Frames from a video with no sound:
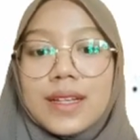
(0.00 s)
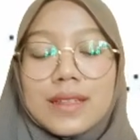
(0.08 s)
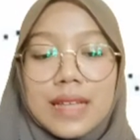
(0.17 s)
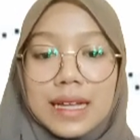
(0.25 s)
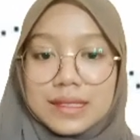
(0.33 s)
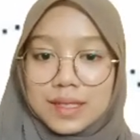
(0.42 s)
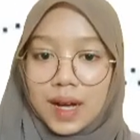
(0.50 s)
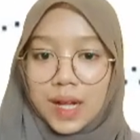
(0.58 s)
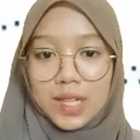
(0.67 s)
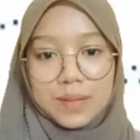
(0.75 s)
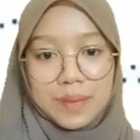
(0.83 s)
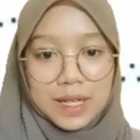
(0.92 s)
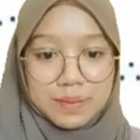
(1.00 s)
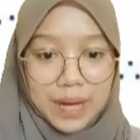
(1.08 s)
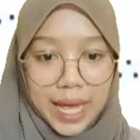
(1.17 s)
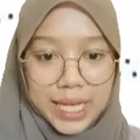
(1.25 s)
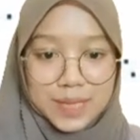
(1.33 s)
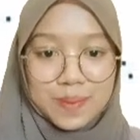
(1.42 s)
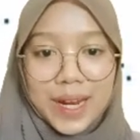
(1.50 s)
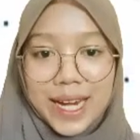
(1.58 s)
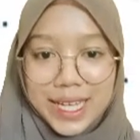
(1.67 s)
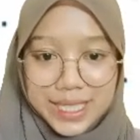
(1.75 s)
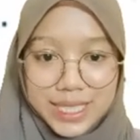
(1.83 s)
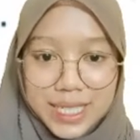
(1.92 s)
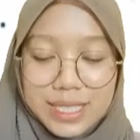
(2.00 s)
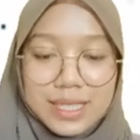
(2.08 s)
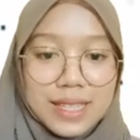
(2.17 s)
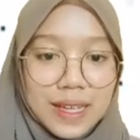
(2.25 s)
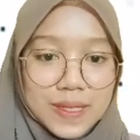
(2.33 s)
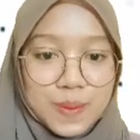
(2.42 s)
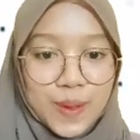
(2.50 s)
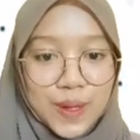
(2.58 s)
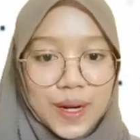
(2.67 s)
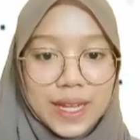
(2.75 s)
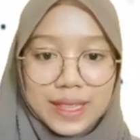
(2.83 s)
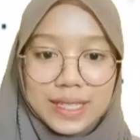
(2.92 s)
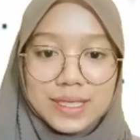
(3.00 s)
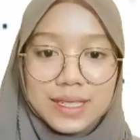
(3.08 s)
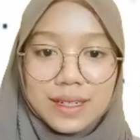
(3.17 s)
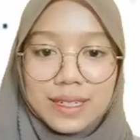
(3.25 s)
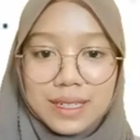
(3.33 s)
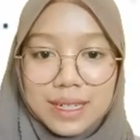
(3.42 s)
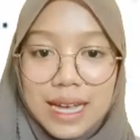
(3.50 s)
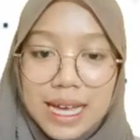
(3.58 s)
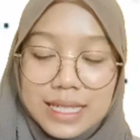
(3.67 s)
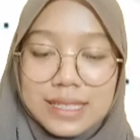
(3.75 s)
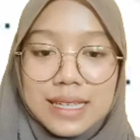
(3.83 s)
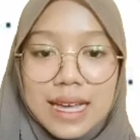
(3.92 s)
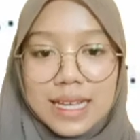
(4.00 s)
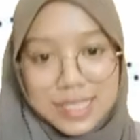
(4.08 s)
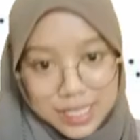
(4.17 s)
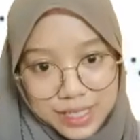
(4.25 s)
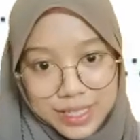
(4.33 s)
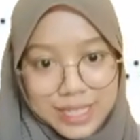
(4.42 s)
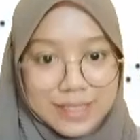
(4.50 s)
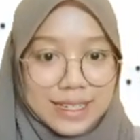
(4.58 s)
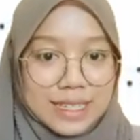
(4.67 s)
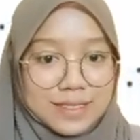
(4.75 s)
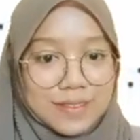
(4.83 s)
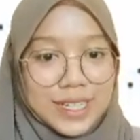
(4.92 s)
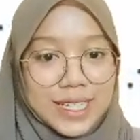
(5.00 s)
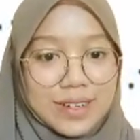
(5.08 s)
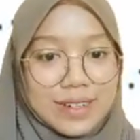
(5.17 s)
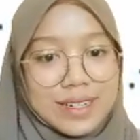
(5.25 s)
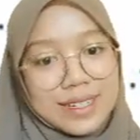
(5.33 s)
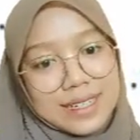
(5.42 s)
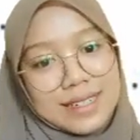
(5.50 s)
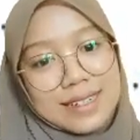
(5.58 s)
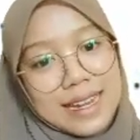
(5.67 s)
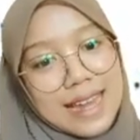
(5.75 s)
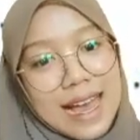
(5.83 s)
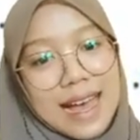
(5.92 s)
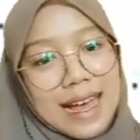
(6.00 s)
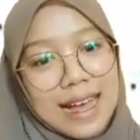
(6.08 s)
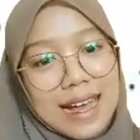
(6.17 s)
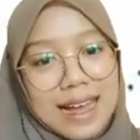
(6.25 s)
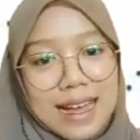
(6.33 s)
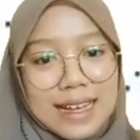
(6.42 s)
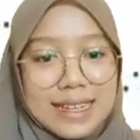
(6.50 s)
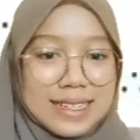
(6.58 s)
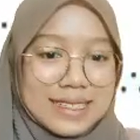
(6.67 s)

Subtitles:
That's all about my explanations. Thanks for your attention, guys. See you in the next video. Dadah!